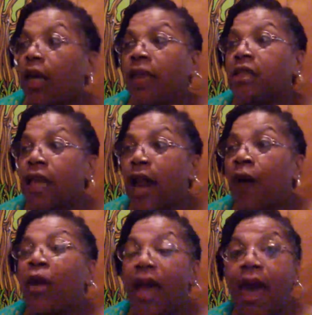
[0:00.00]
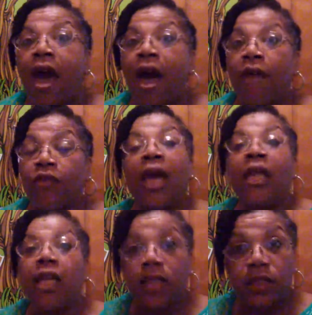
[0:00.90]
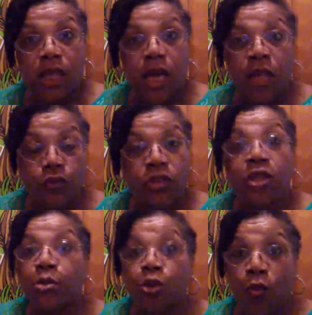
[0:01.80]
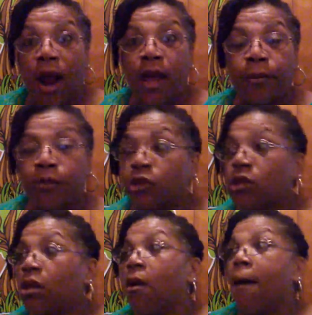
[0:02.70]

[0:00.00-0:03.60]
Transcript: is that I would have at least 100 subscribers